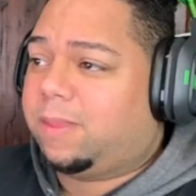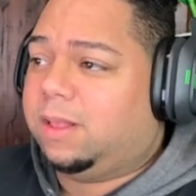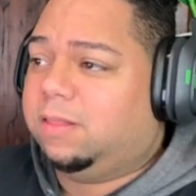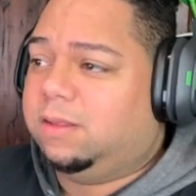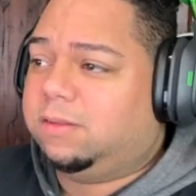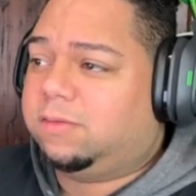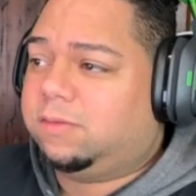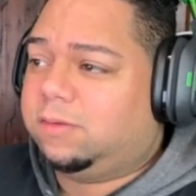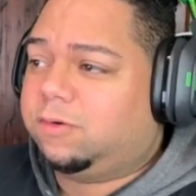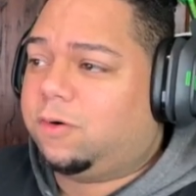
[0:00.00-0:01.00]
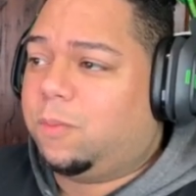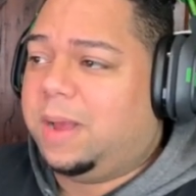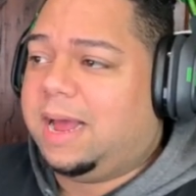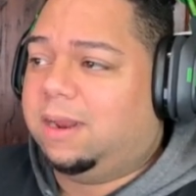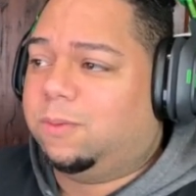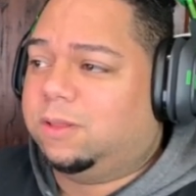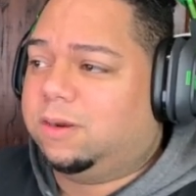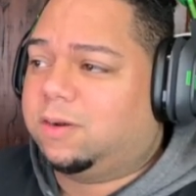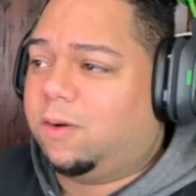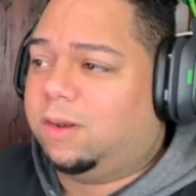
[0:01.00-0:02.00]
this chromatic, what
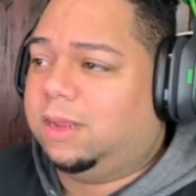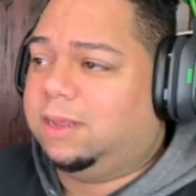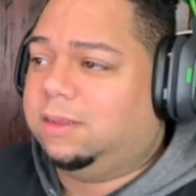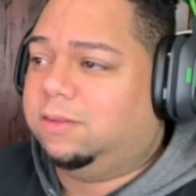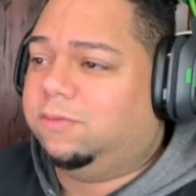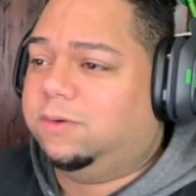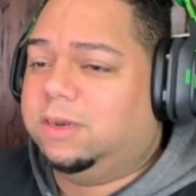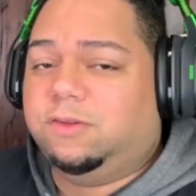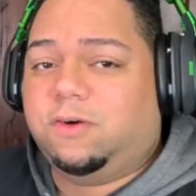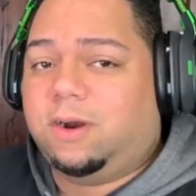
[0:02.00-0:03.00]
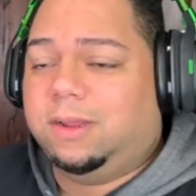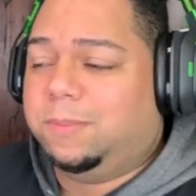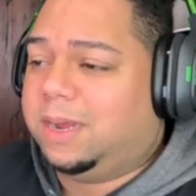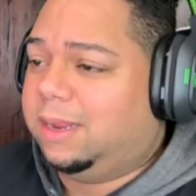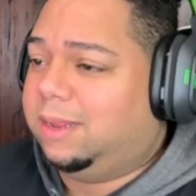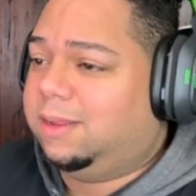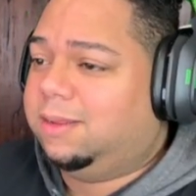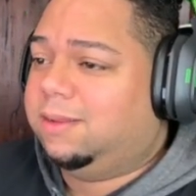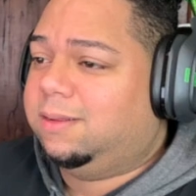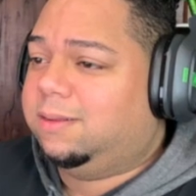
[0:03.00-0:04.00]
they're calling, is really drawing my
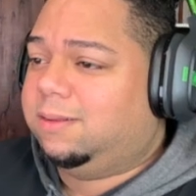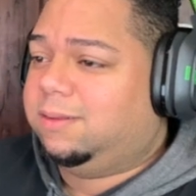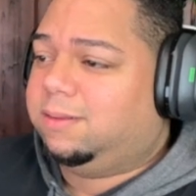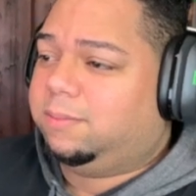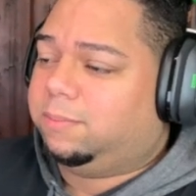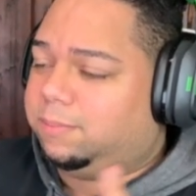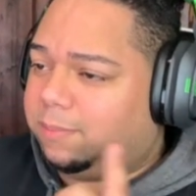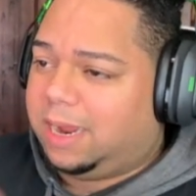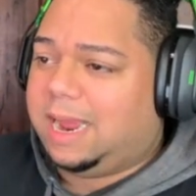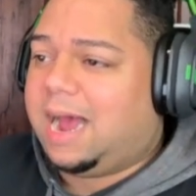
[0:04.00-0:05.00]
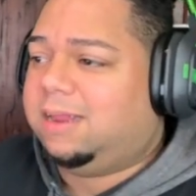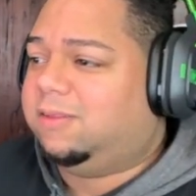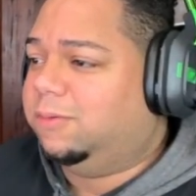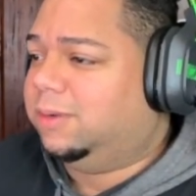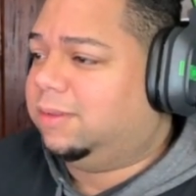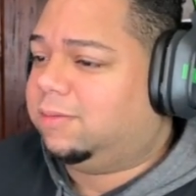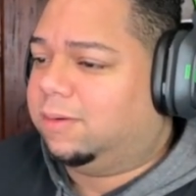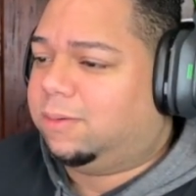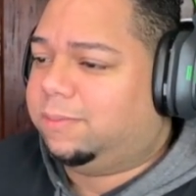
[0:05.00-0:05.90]
eye to it. So